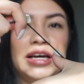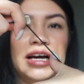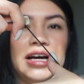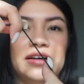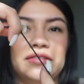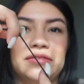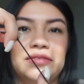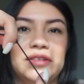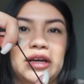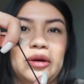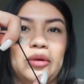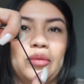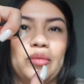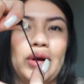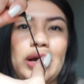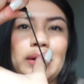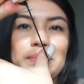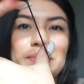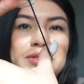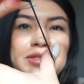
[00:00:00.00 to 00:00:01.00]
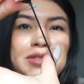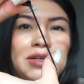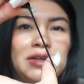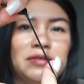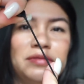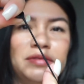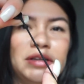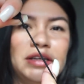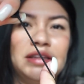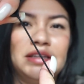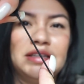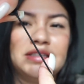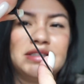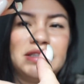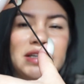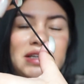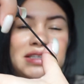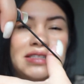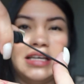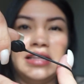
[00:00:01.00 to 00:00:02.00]
have like wrap stuff in these
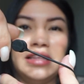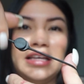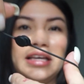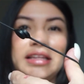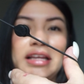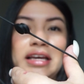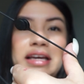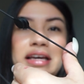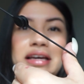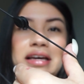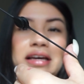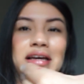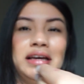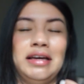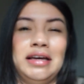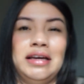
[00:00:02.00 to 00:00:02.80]
things, and they like,